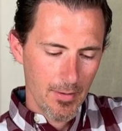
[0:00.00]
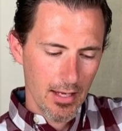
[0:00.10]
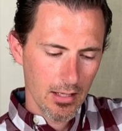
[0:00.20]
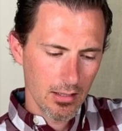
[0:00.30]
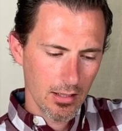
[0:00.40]

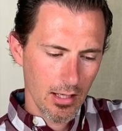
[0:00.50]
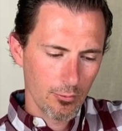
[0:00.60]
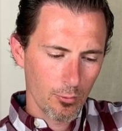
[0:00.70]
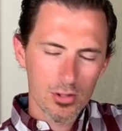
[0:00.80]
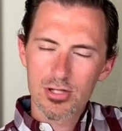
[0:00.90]

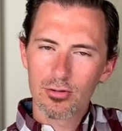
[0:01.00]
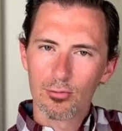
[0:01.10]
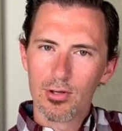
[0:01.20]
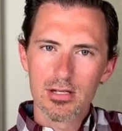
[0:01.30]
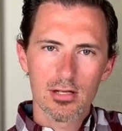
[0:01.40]
And what's the
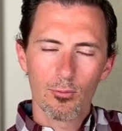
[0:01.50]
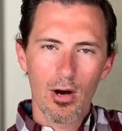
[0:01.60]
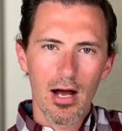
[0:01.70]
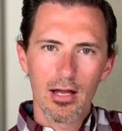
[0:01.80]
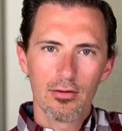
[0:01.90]
reason
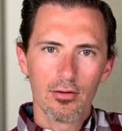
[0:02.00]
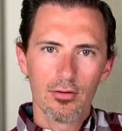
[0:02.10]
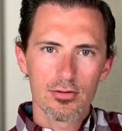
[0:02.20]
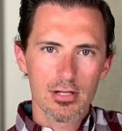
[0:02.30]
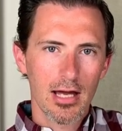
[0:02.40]
why
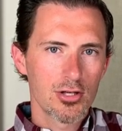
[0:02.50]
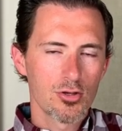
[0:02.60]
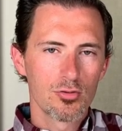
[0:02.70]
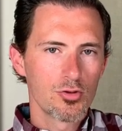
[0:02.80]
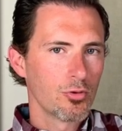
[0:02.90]
there's not a
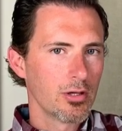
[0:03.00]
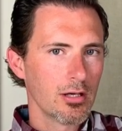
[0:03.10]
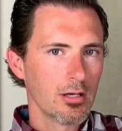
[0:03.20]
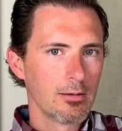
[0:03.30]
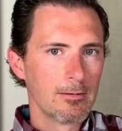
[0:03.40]
true joy
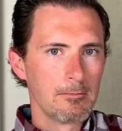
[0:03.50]
there?